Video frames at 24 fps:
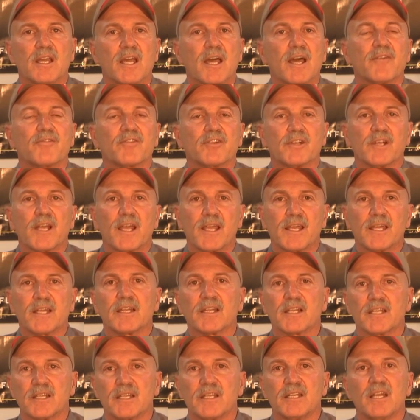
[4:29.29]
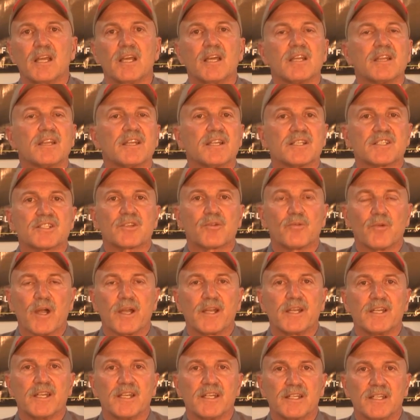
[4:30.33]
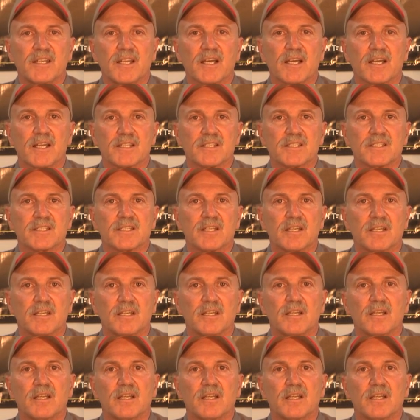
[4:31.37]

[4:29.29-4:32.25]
after handling this grinding dust,